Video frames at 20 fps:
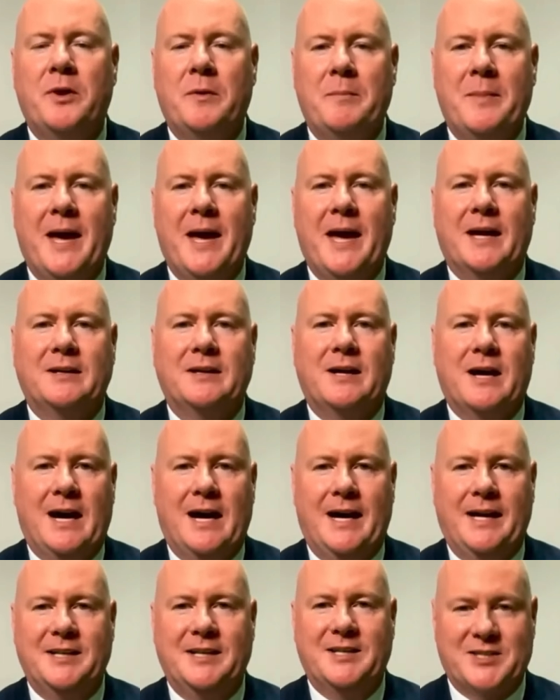known to
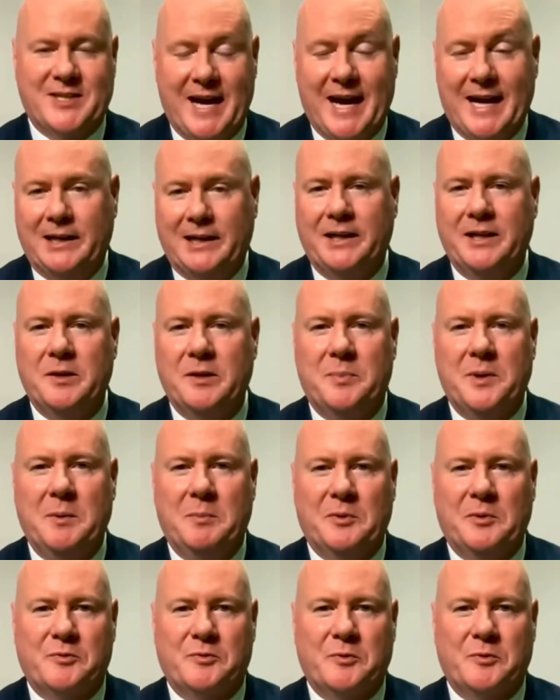mankind, sadly, the
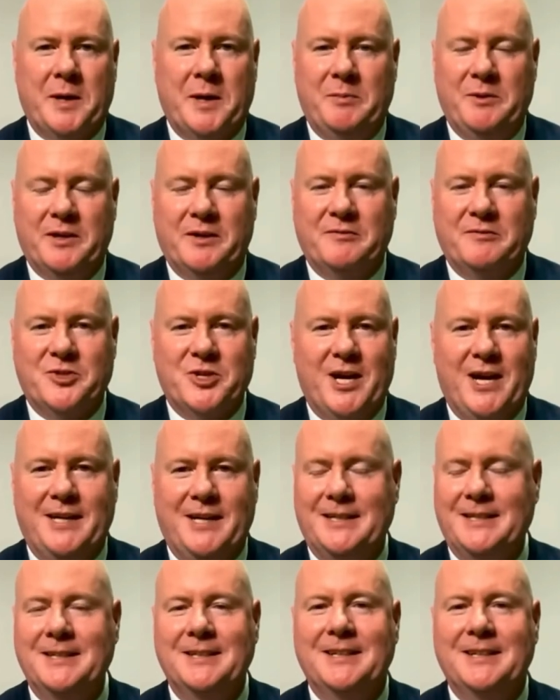People's Republic of
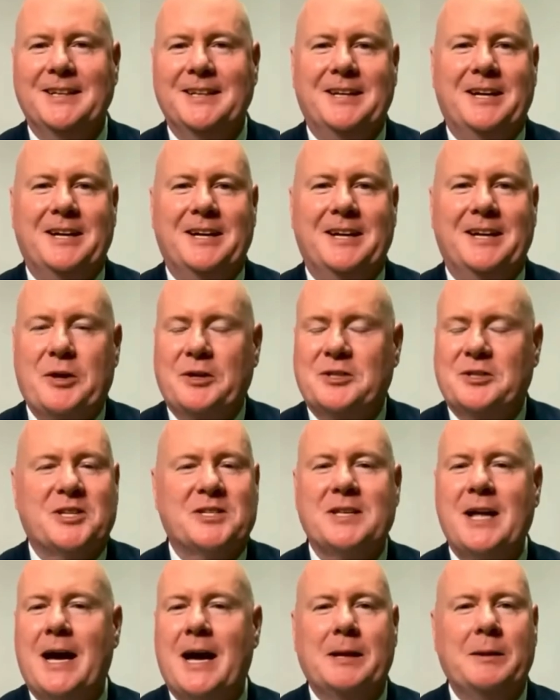China, it's